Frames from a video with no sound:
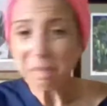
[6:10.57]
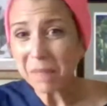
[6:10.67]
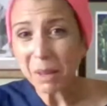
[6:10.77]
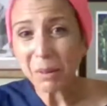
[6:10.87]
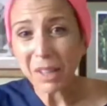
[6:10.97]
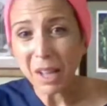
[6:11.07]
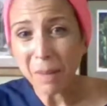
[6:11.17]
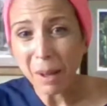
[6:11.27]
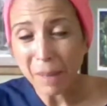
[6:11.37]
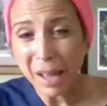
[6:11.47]
they would have come
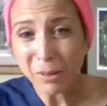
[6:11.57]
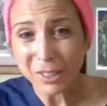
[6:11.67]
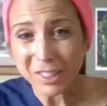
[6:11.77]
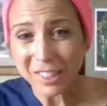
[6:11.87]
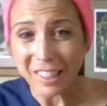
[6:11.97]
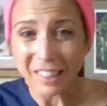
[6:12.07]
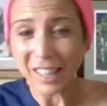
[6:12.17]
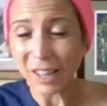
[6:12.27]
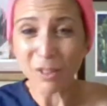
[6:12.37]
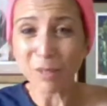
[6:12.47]
out backwards, and then
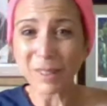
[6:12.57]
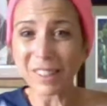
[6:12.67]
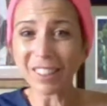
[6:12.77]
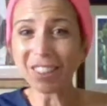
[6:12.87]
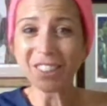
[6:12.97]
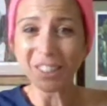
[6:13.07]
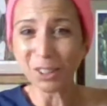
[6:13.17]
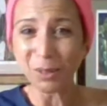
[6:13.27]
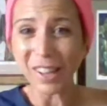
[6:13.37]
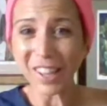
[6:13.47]
I would have been like, oh, the
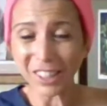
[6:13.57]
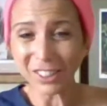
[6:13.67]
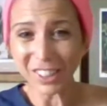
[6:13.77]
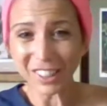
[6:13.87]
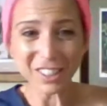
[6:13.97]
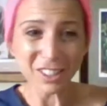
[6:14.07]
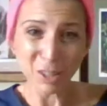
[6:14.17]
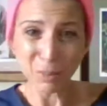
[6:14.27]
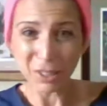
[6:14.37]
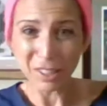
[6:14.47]
only way I can look at this is
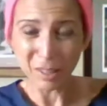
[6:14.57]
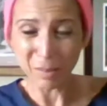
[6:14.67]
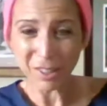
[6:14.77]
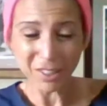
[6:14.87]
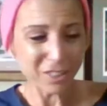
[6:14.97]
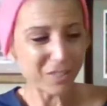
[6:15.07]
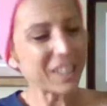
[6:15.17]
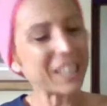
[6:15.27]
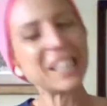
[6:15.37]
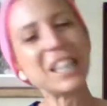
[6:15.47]
to put it in a mirror and
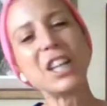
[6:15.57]
read it.